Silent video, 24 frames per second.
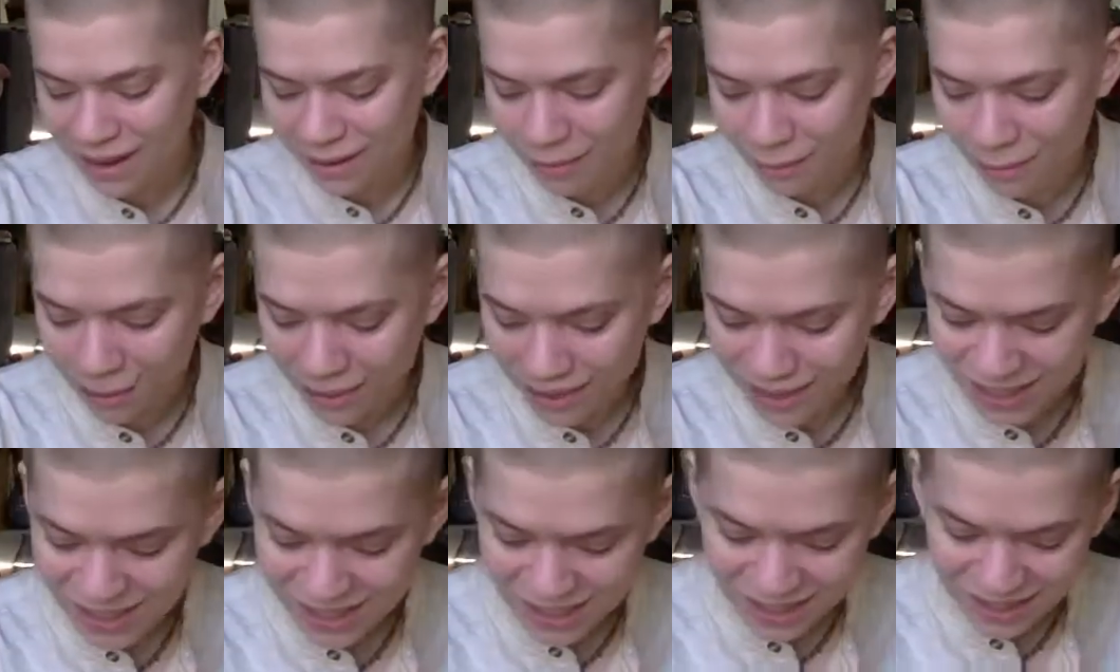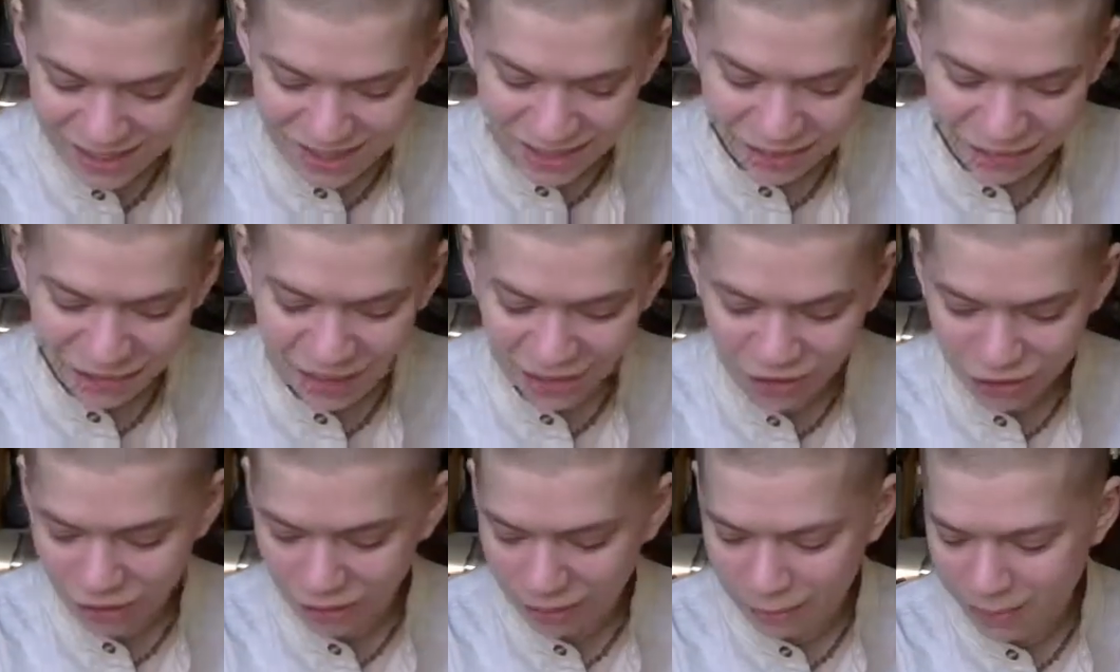Unboxings have
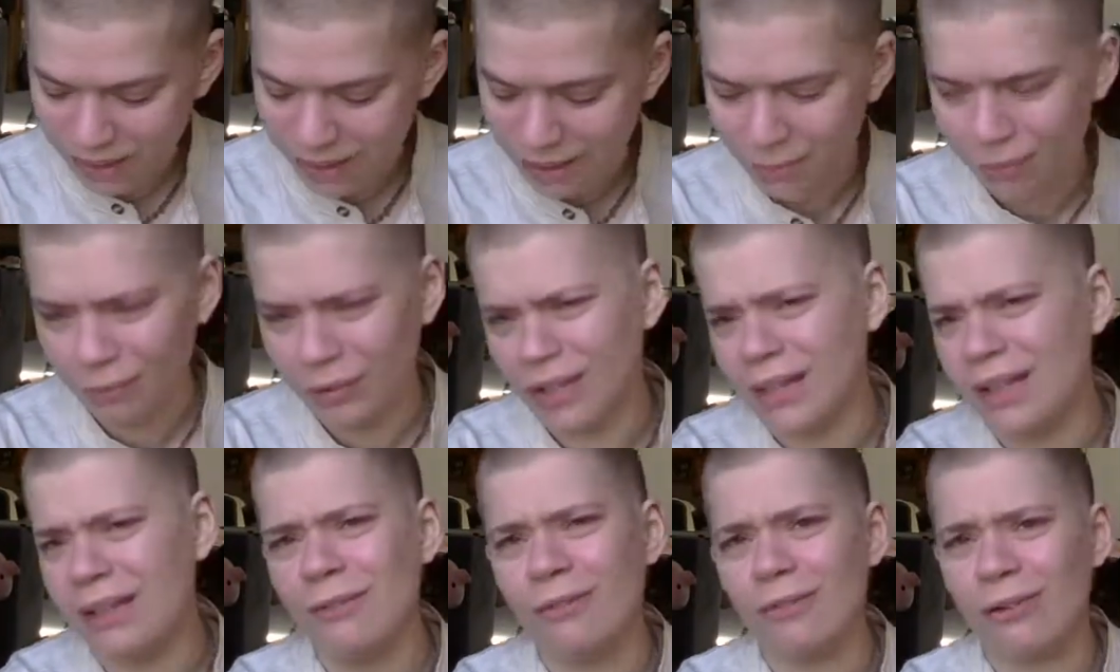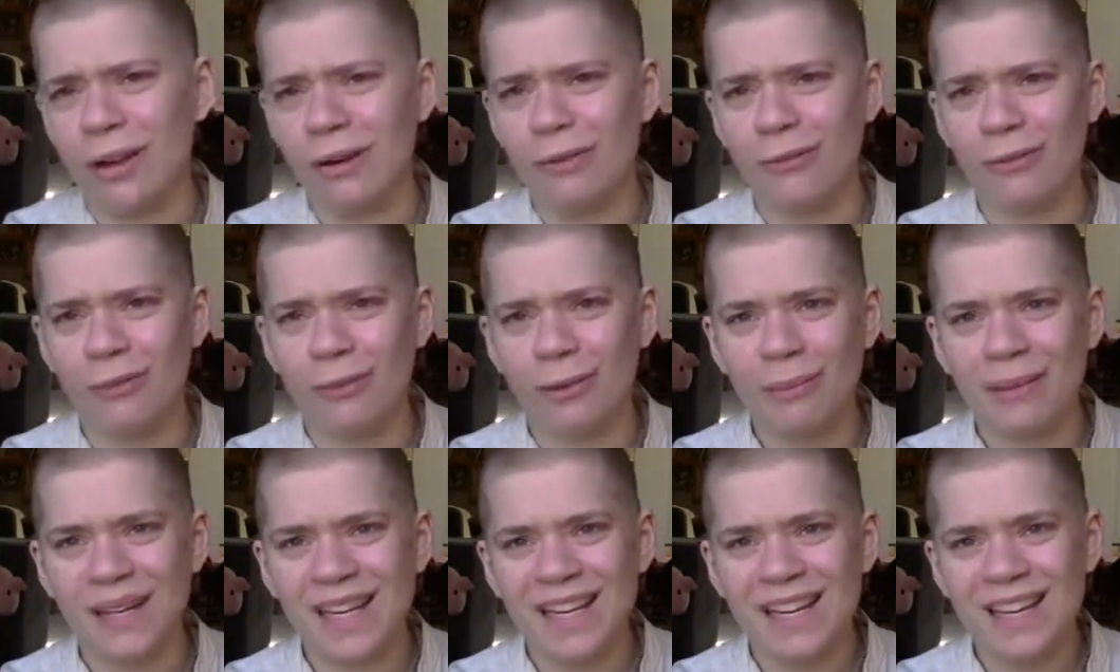actually become really fun
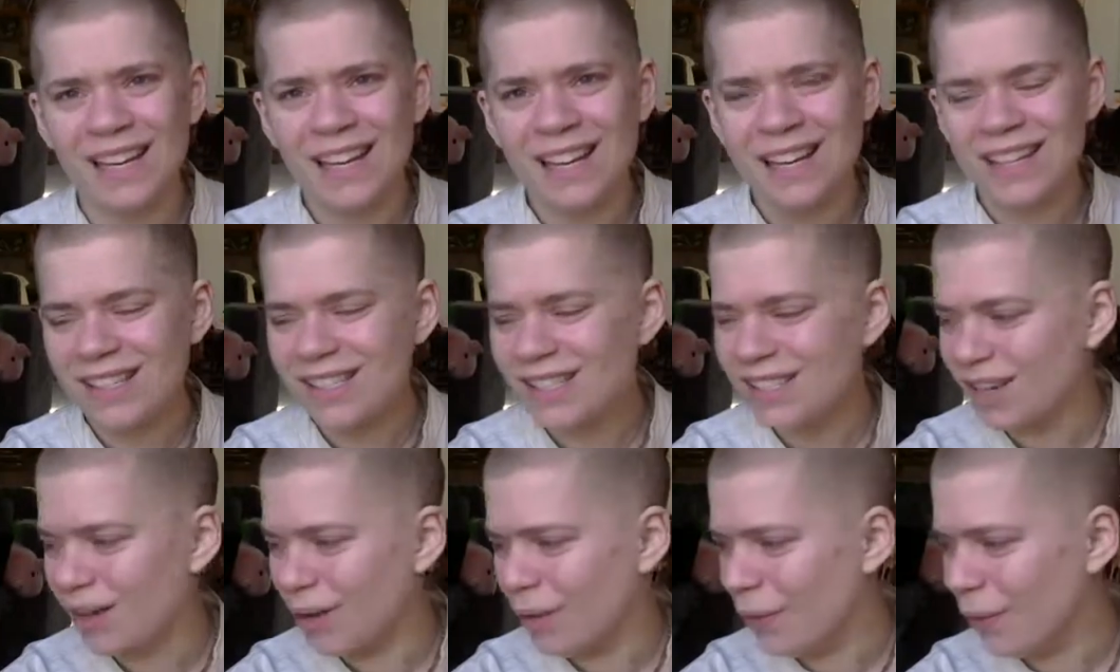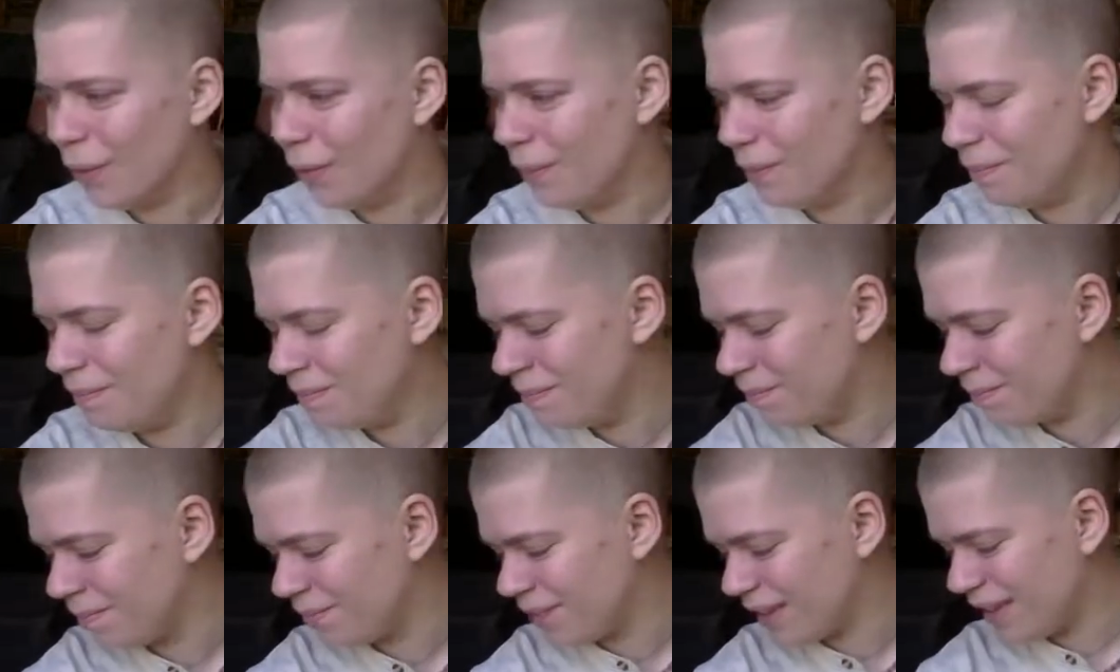for me, so
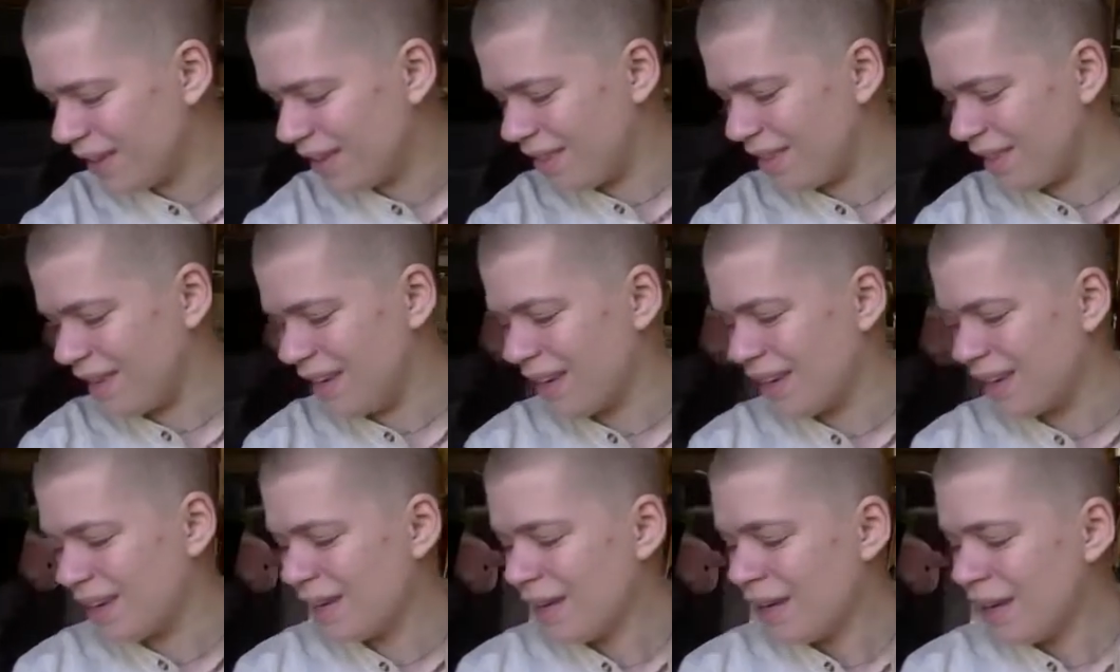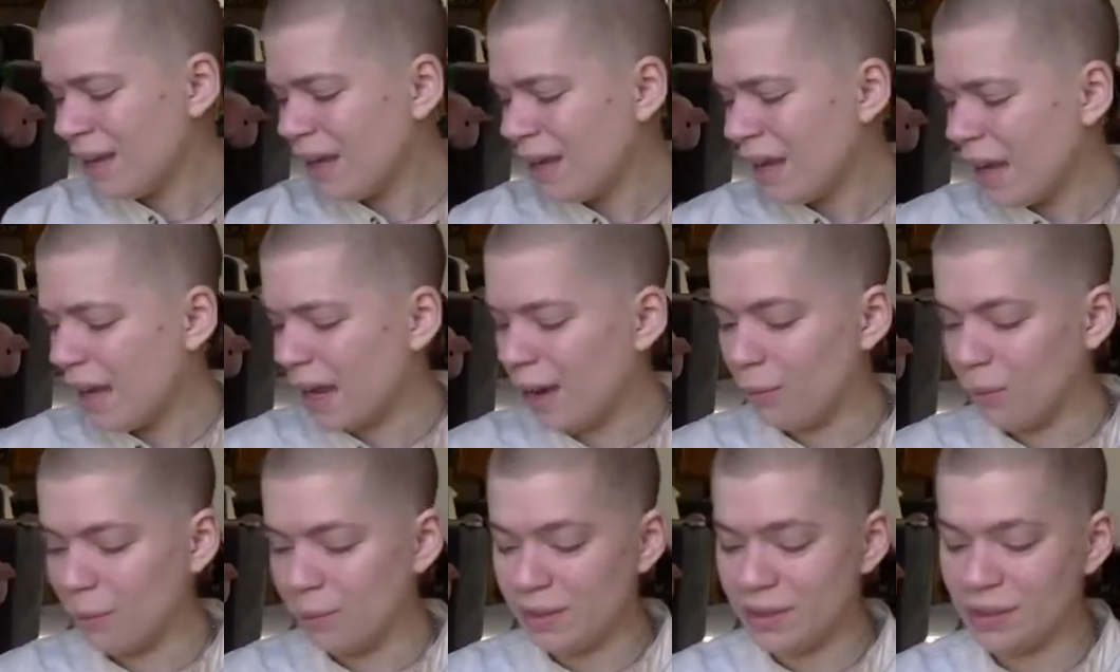I think I
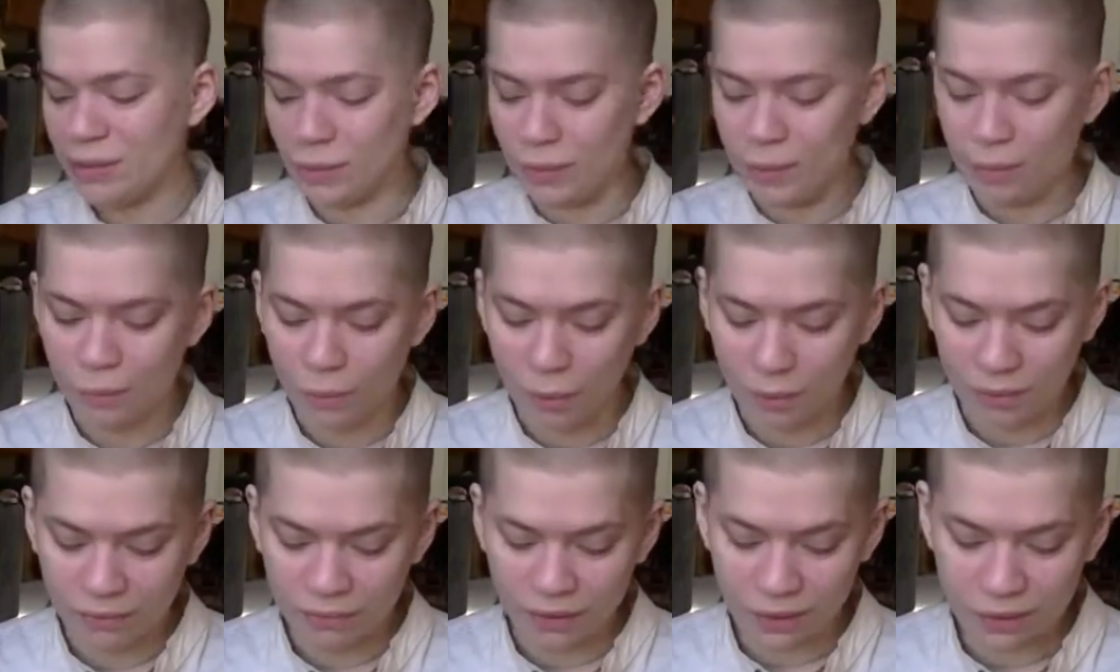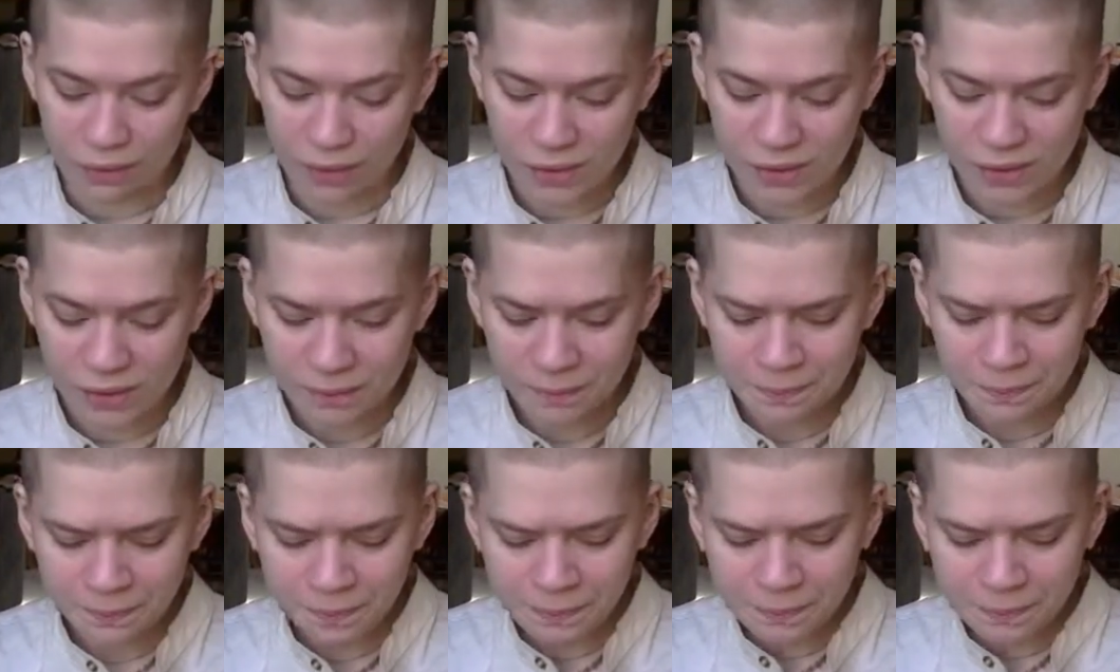will be doing more of those.